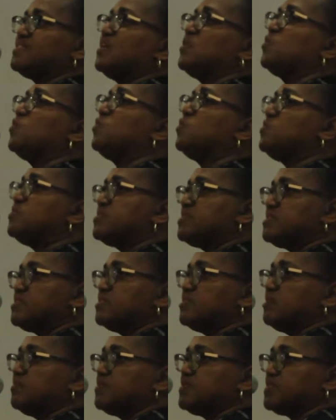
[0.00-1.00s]
it cools the
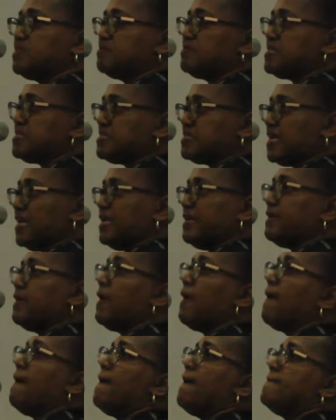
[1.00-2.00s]
surface of the
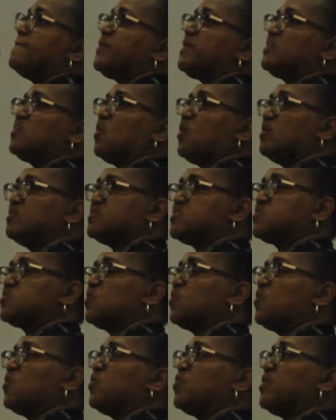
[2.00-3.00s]
skin, but
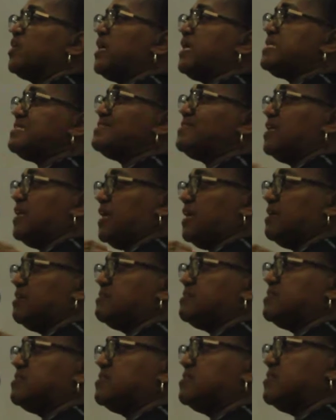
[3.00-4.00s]
also it
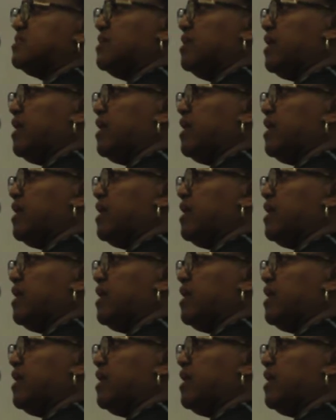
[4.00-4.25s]
takes